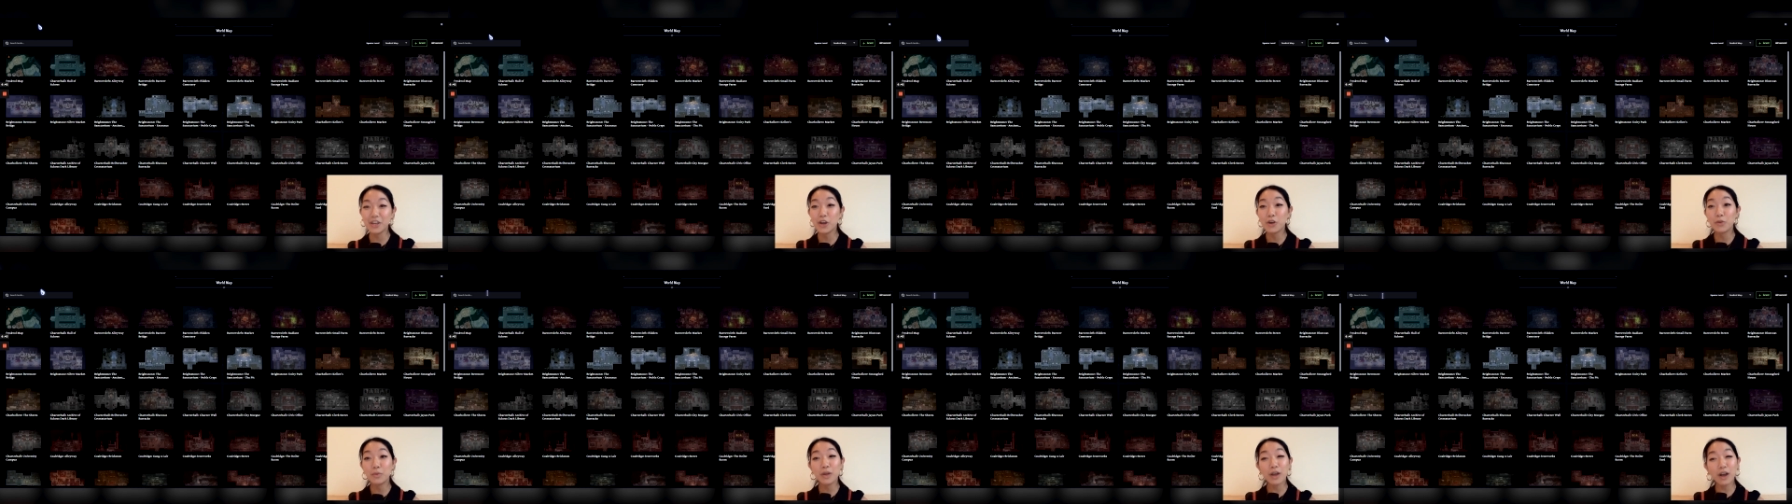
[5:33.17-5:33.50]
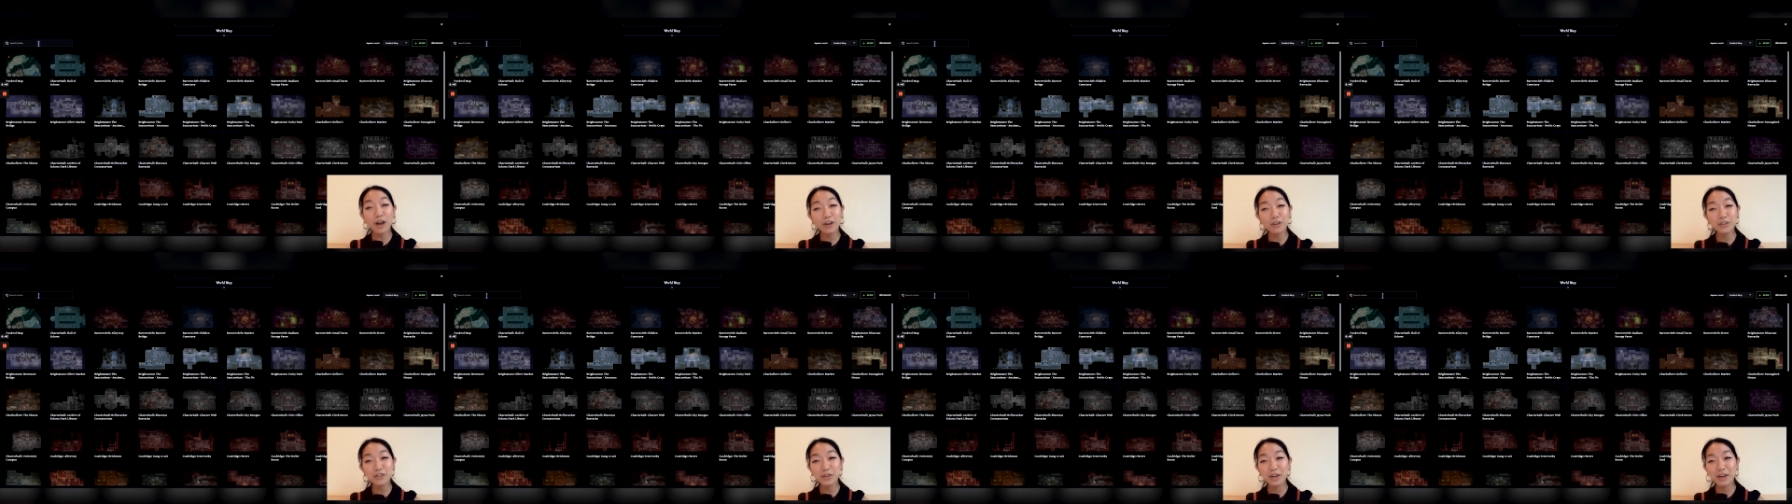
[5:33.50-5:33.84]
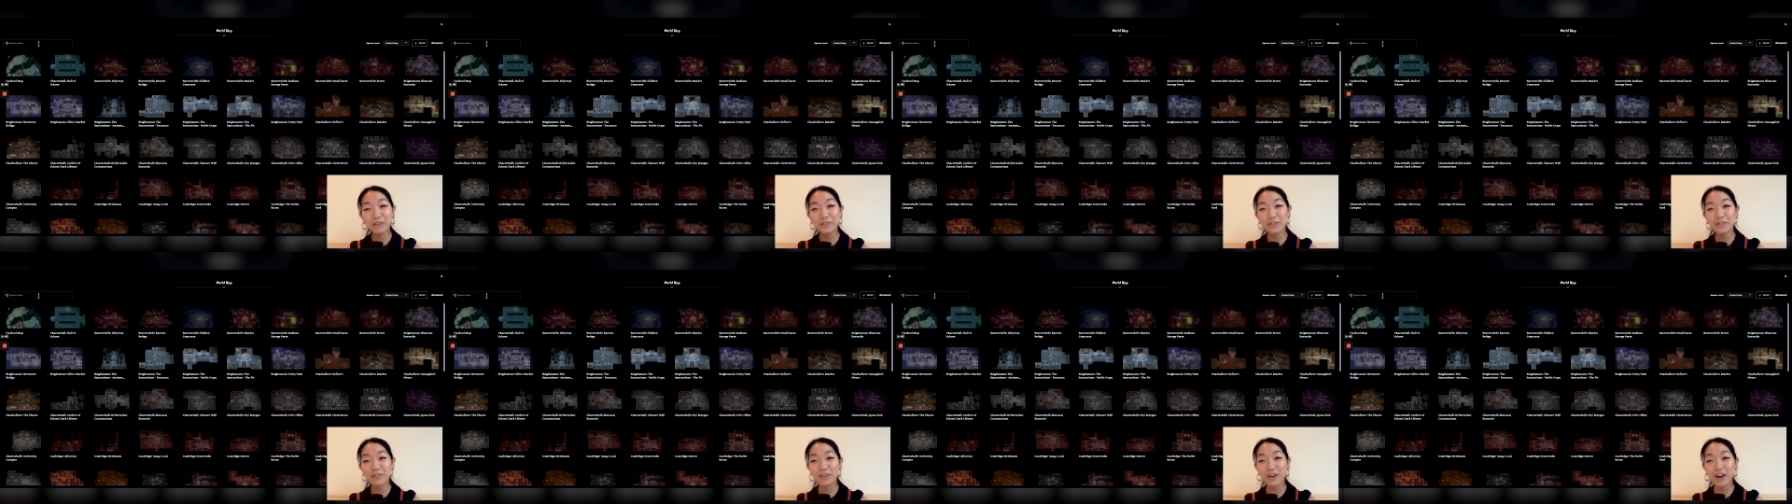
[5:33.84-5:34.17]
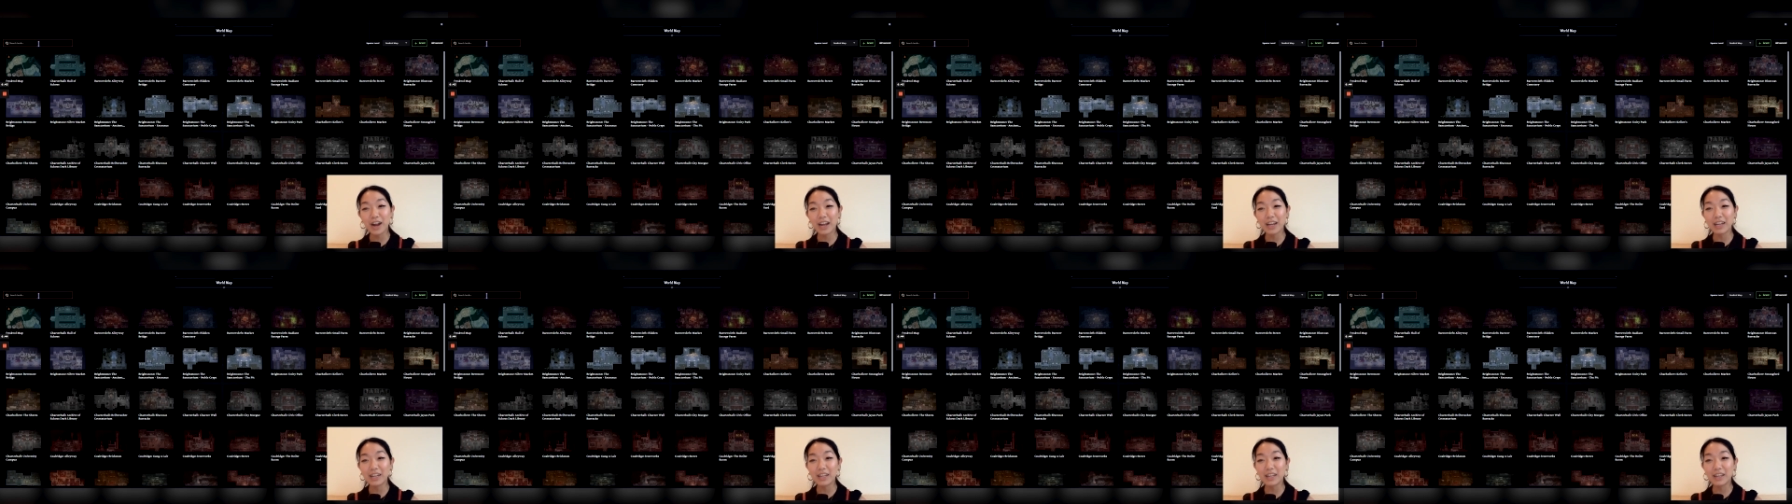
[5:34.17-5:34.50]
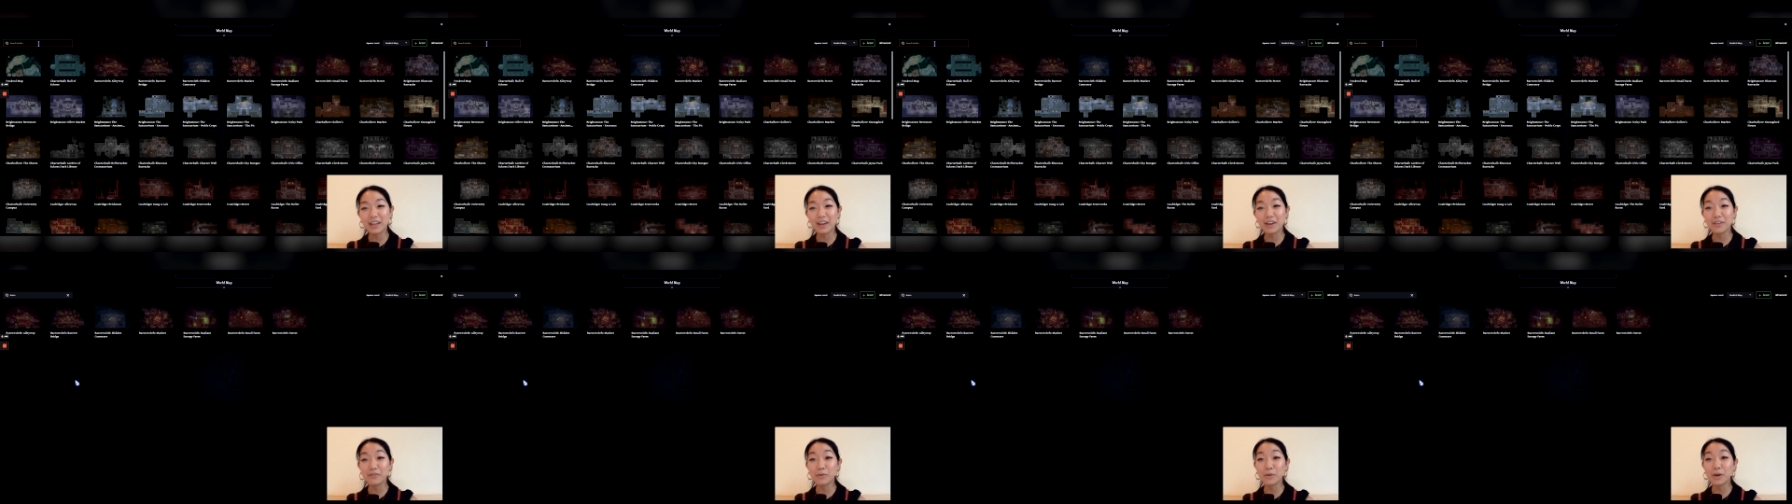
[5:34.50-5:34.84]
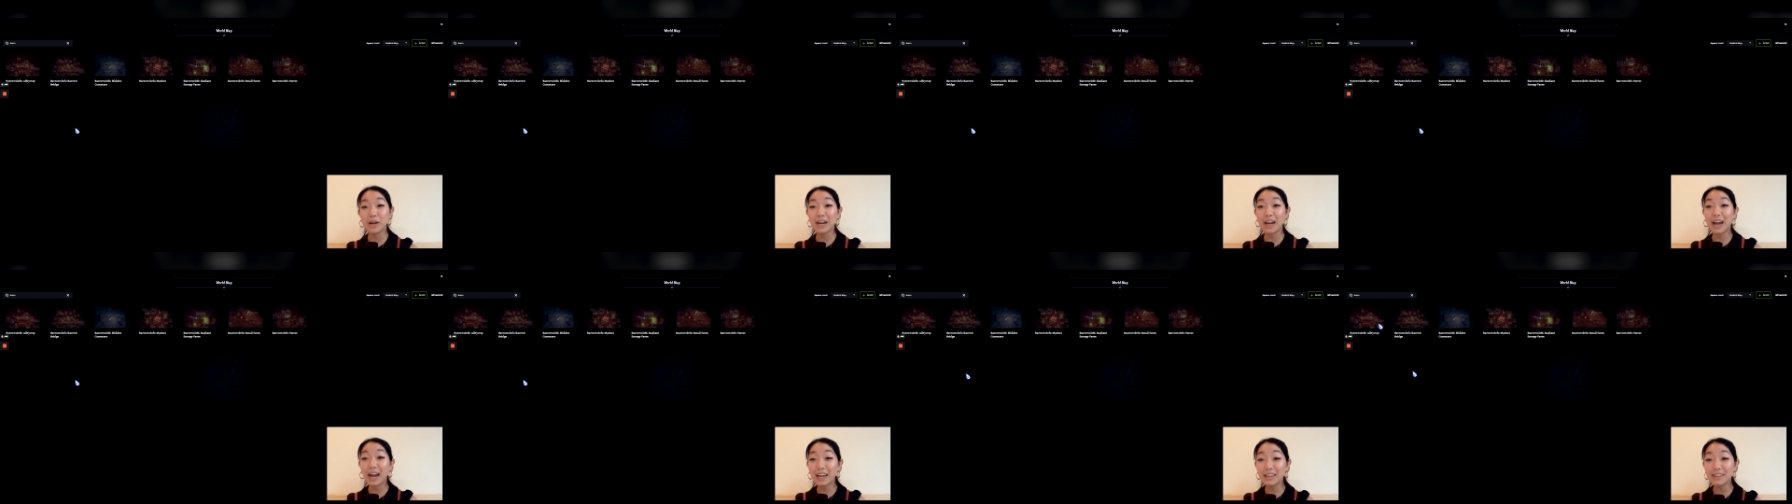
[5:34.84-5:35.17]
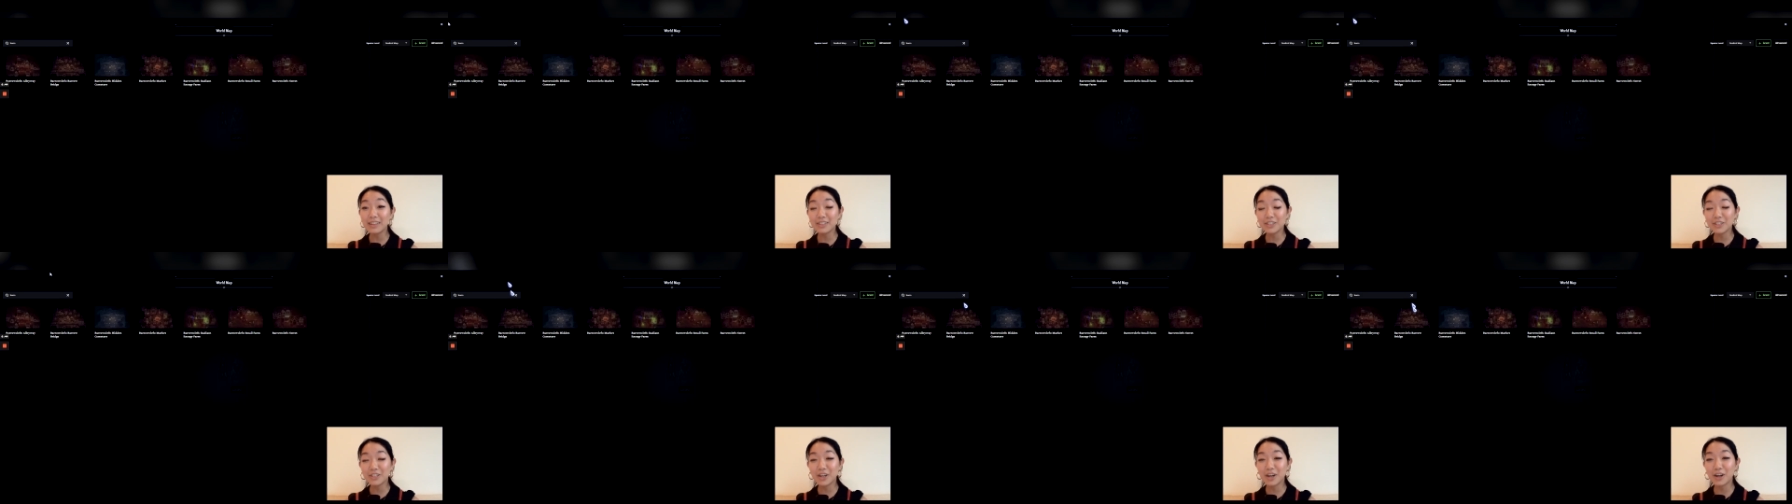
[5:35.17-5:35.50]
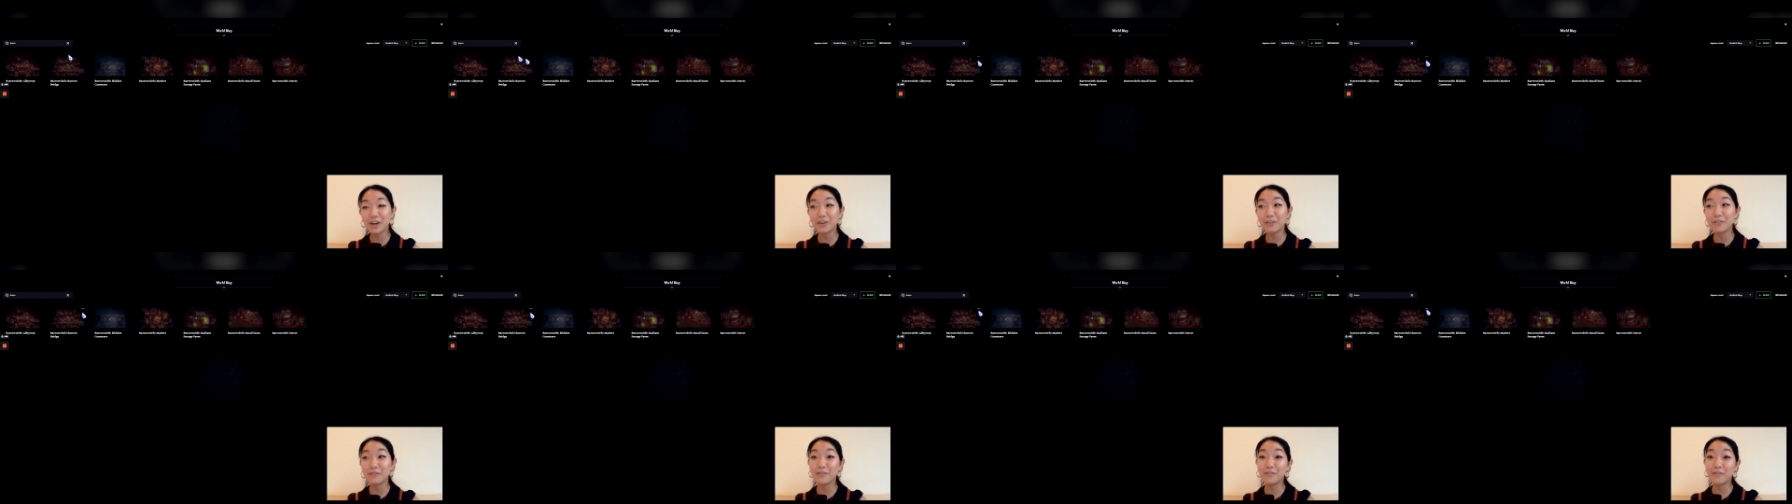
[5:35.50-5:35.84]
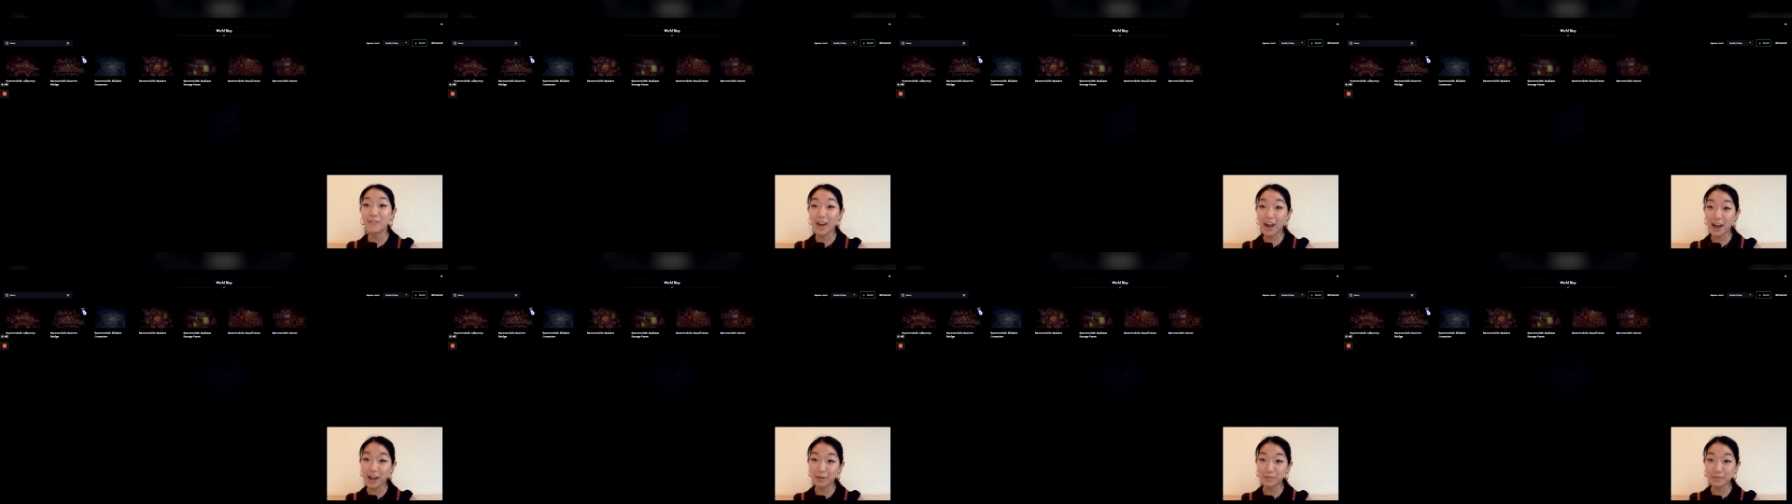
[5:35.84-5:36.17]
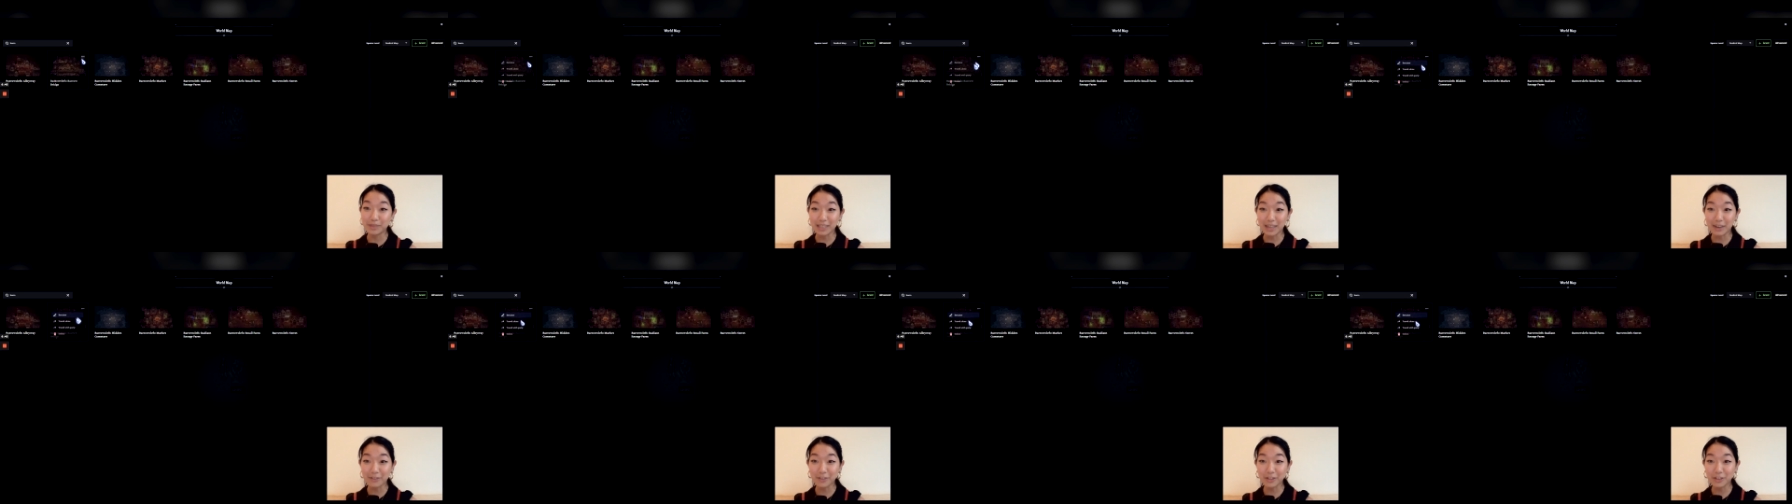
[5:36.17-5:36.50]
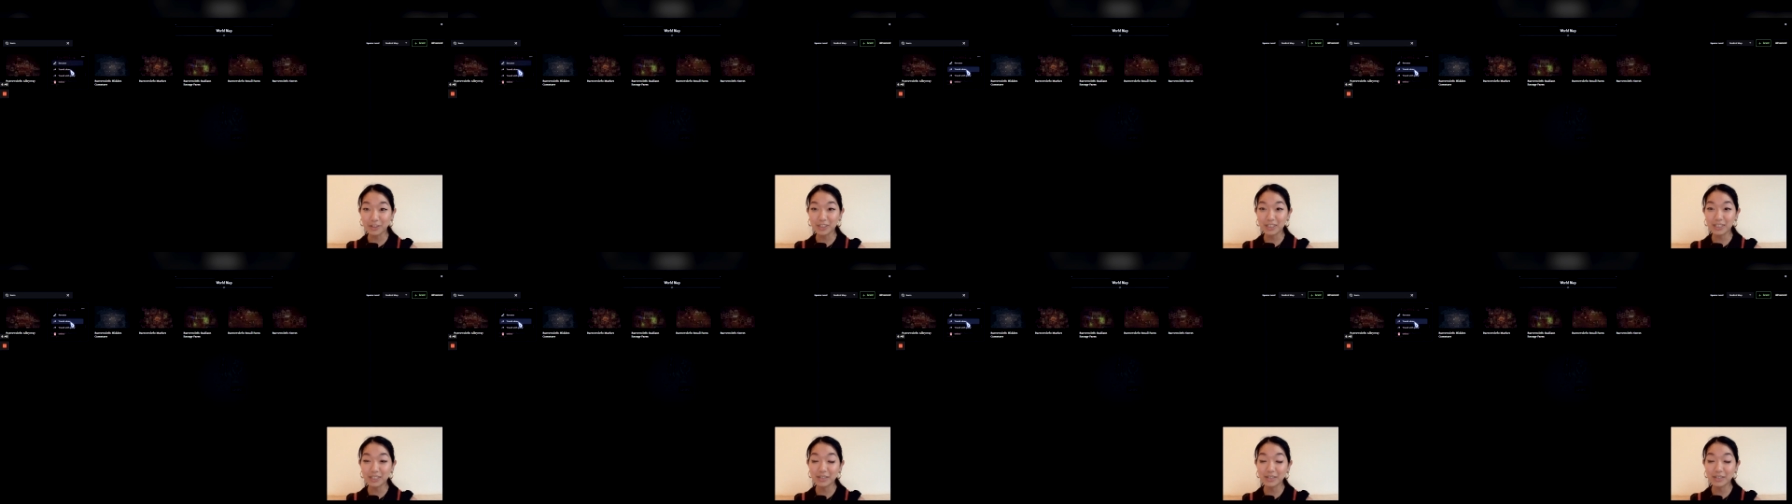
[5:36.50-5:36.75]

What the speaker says: we also have a variety of what I like to call vibes levels.